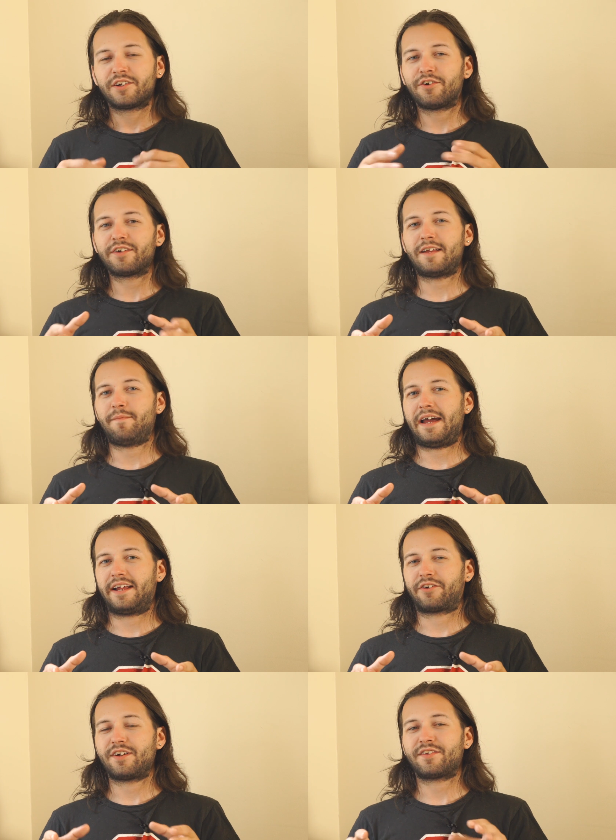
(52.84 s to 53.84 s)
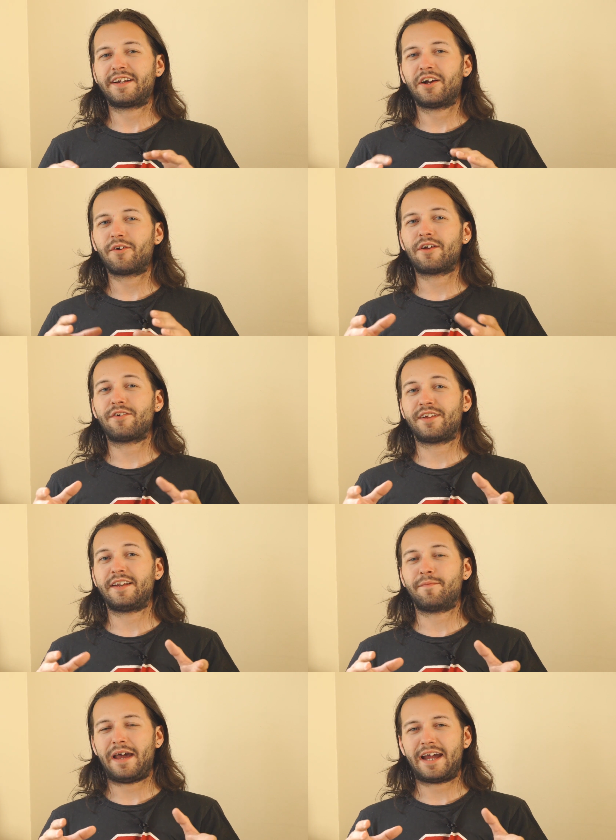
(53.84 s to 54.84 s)
Don't get mad at Chris. I know he was
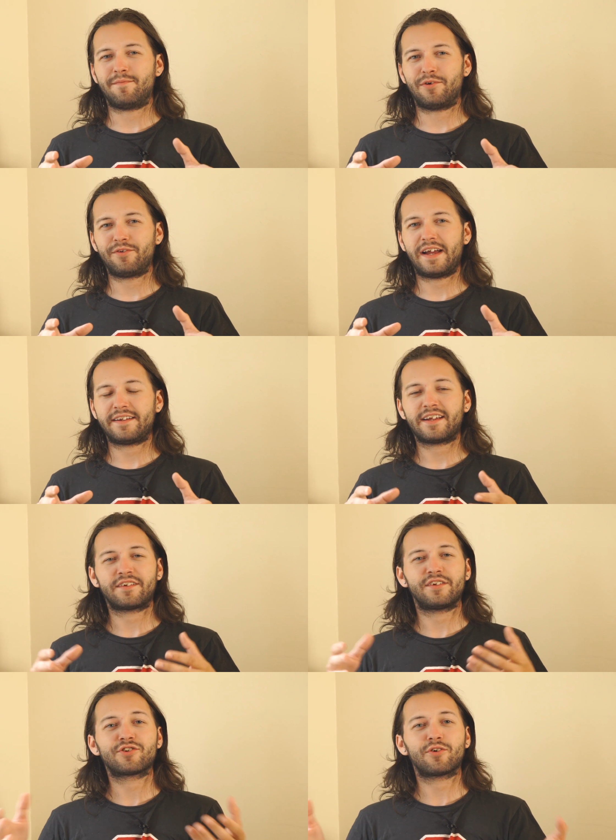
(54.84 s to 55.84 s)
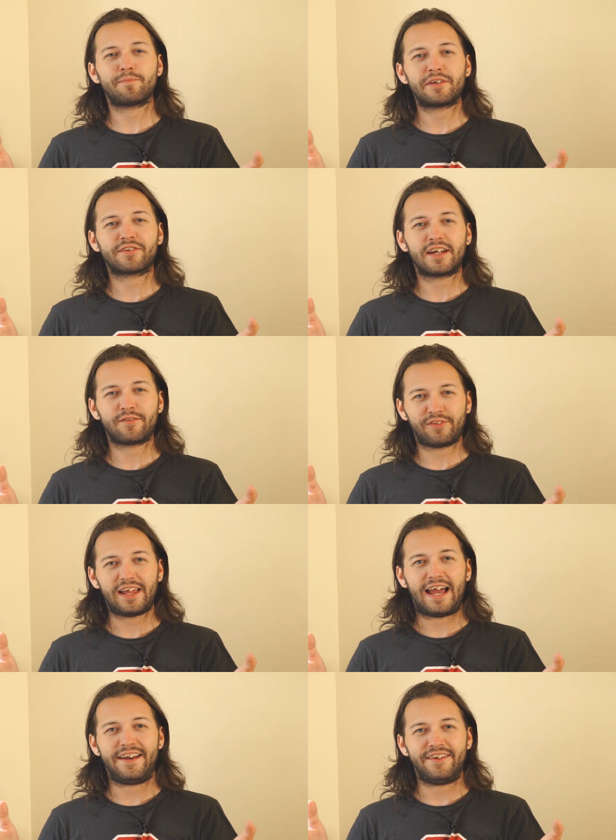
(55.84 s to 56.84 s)
in a bad mood that day because his short bus got a
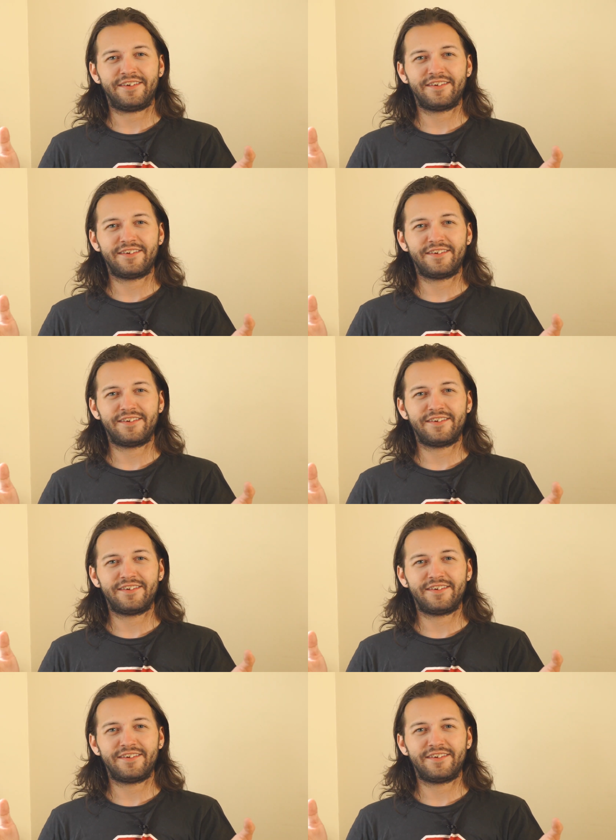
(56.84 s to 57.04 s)
flat.